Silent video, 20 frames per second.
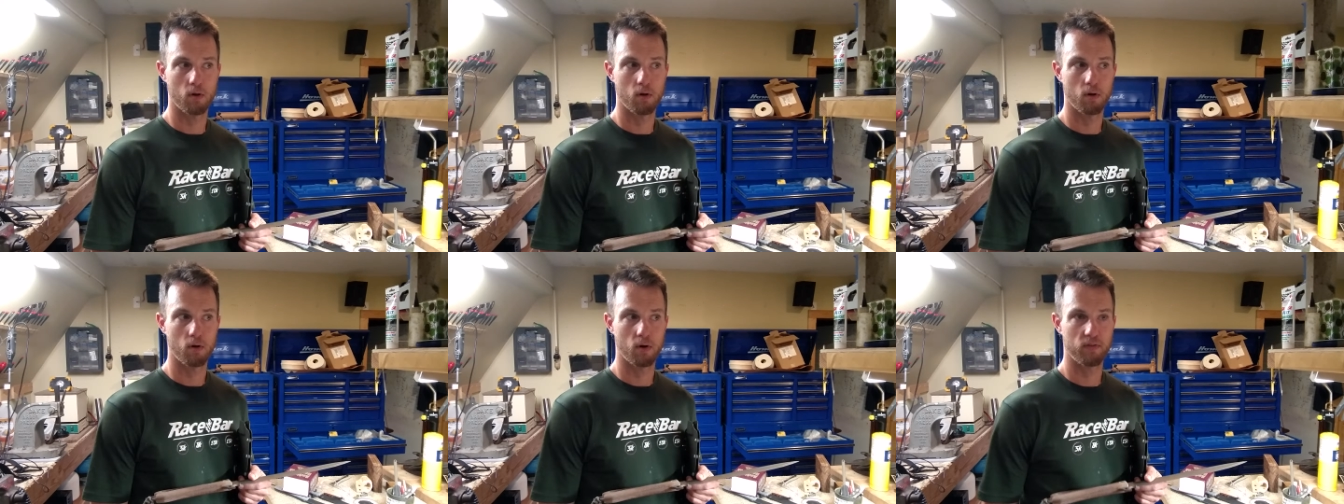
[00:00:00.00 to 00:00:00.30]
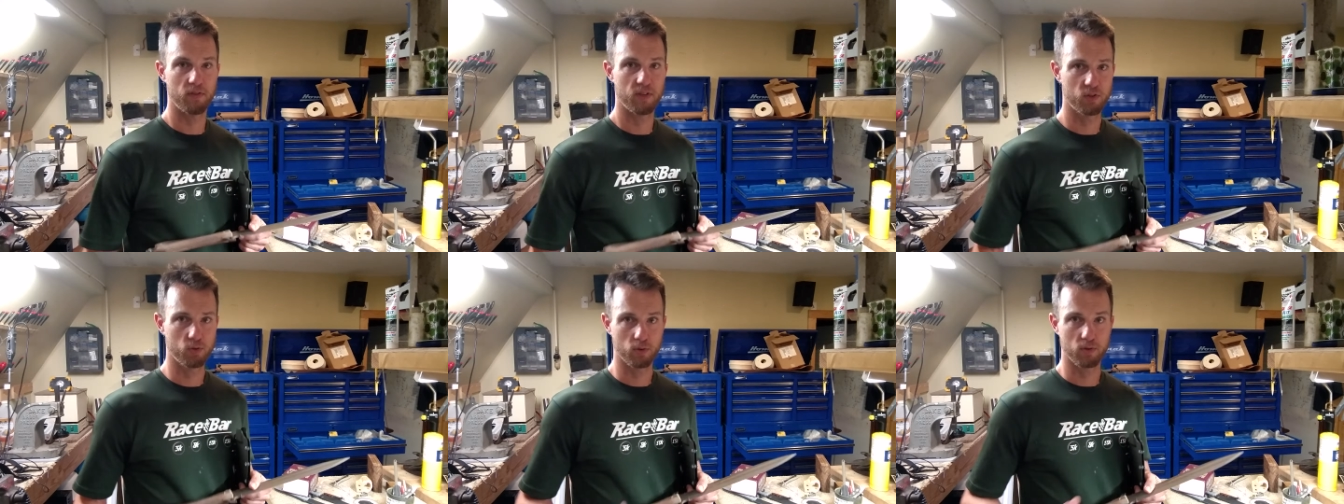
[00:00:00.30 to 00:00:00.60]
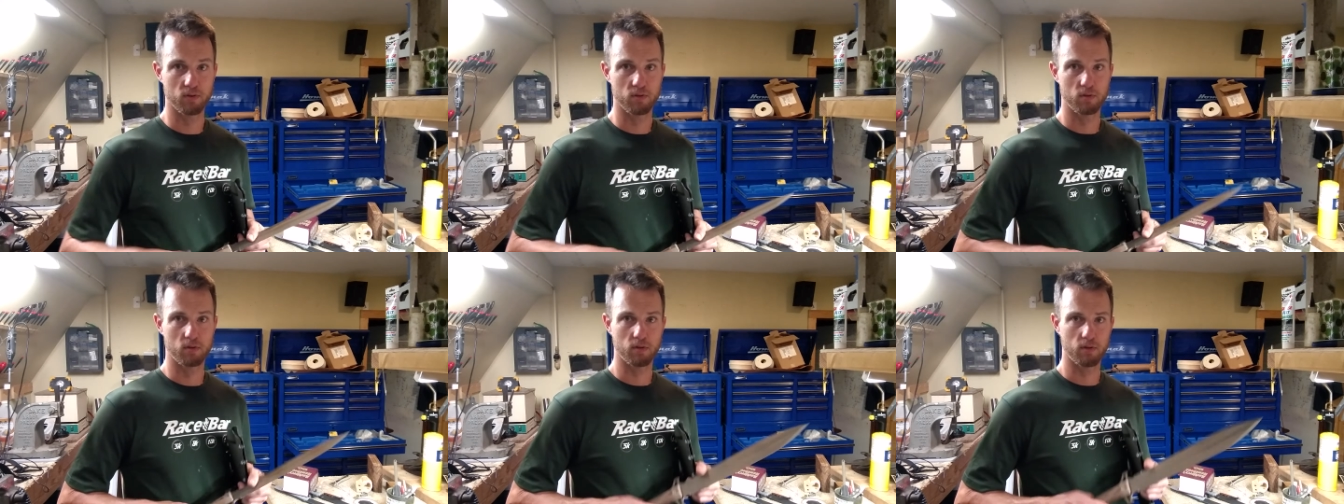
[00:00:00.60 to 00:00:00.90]
This
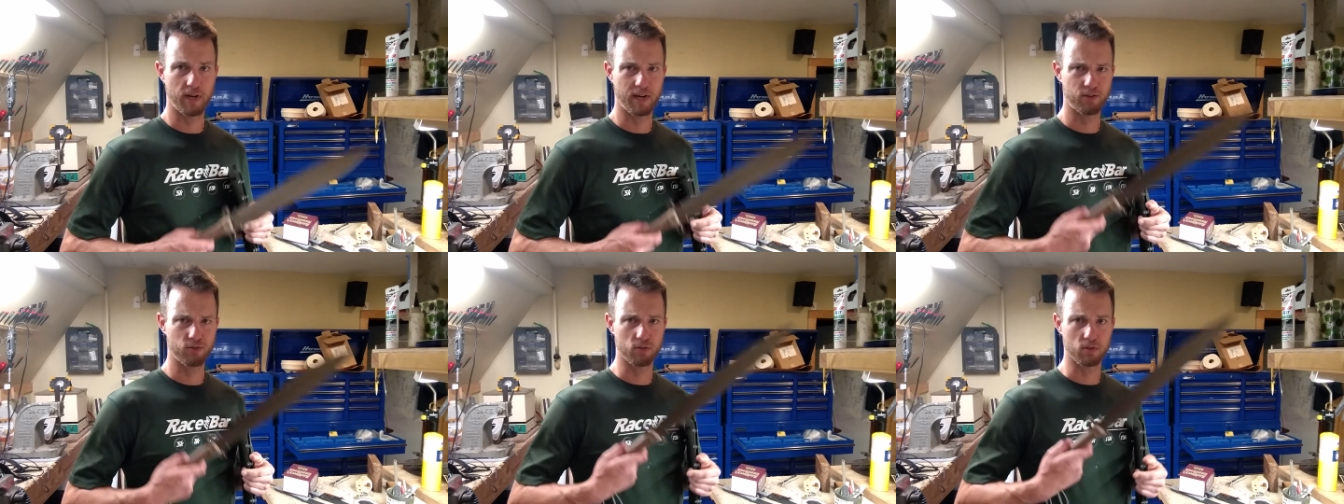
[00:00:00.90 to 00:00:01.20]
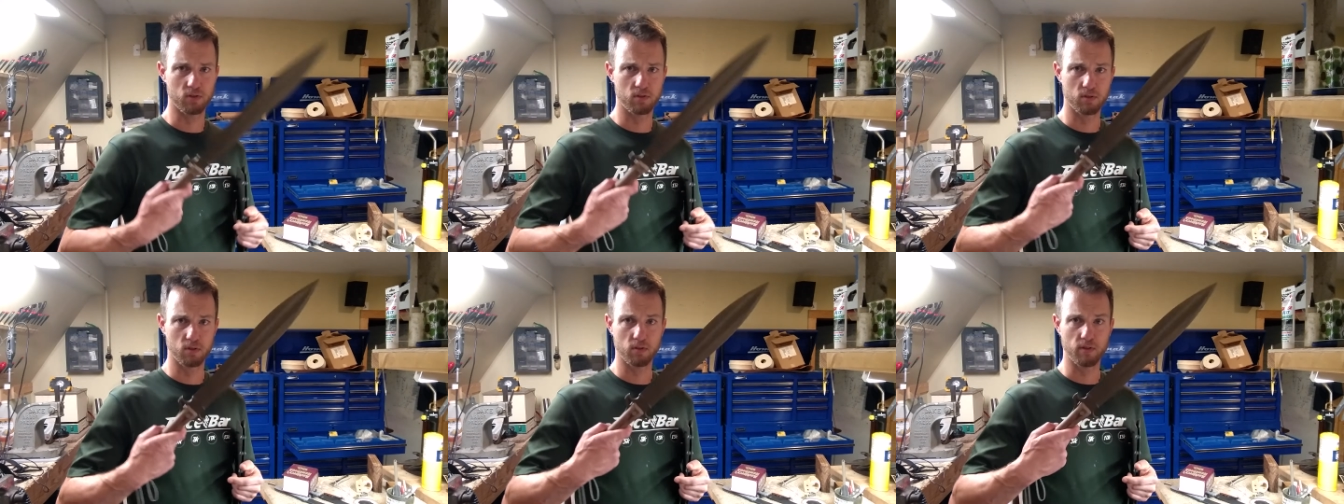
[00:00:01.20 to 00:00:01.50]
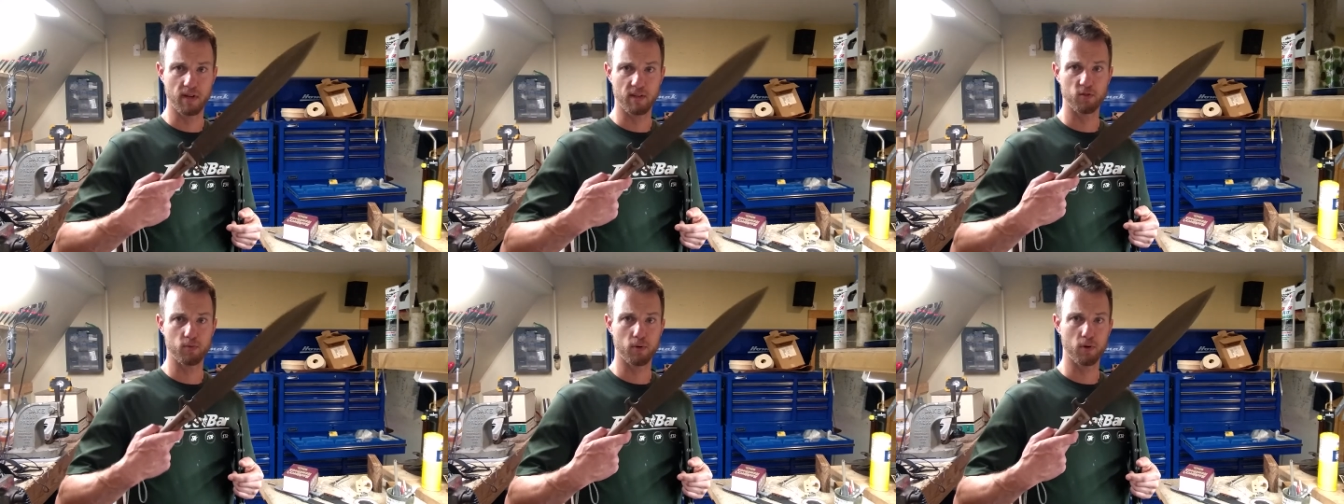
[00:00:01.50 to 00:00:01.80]
one's actually still
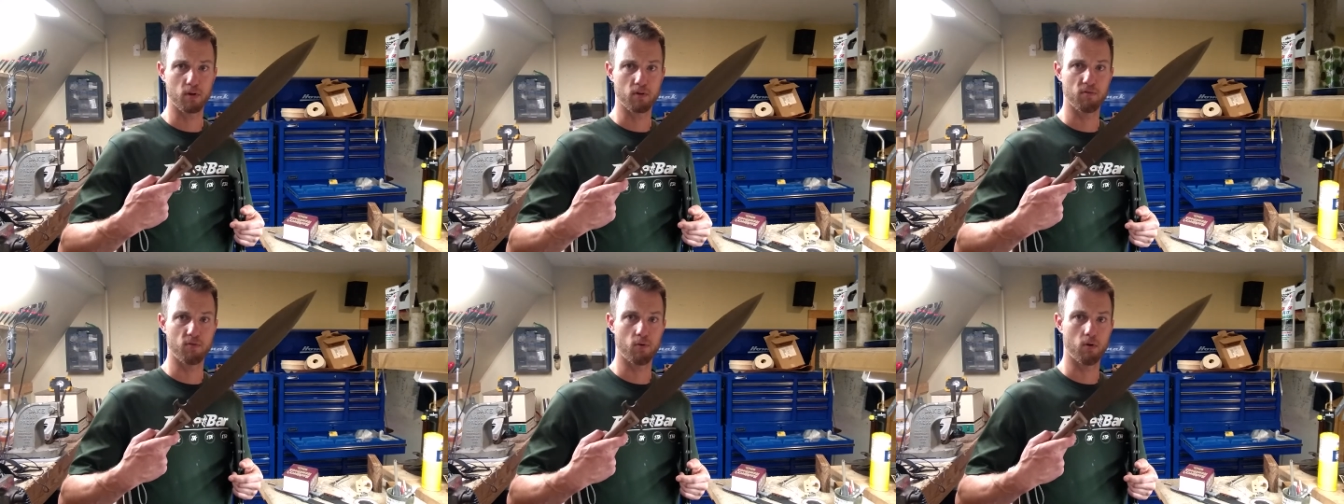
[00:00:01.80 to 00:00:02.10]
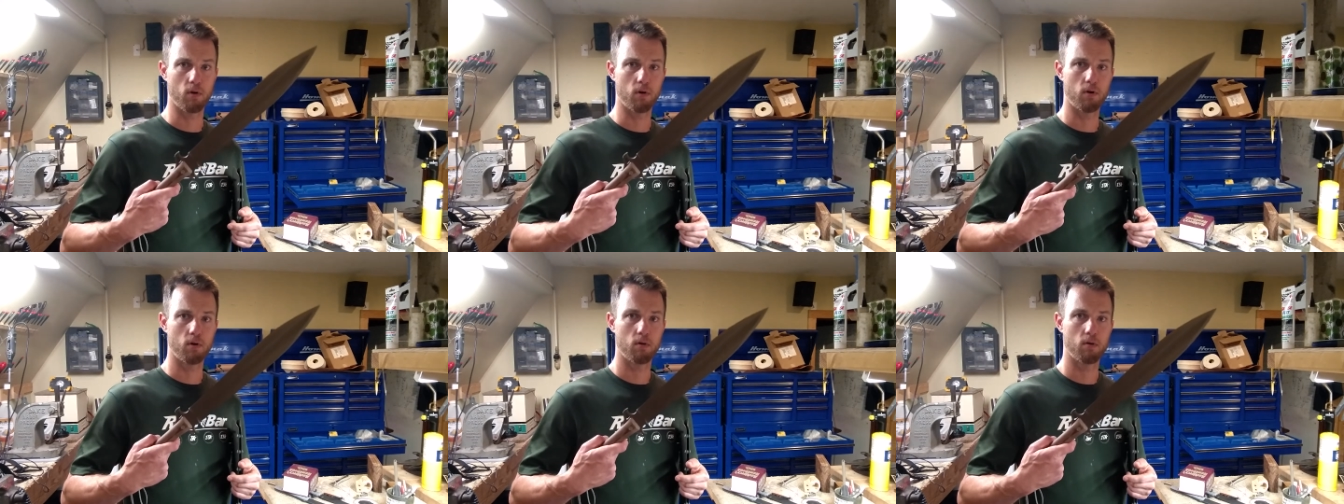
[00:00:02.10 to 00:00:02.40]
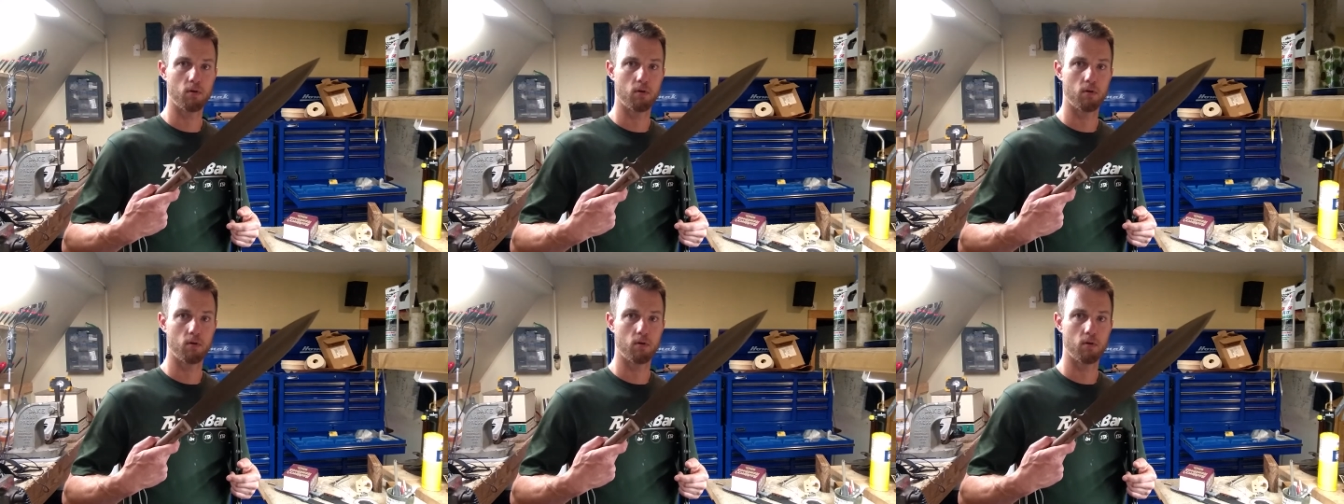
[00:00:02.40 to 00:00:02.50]
not spoken for.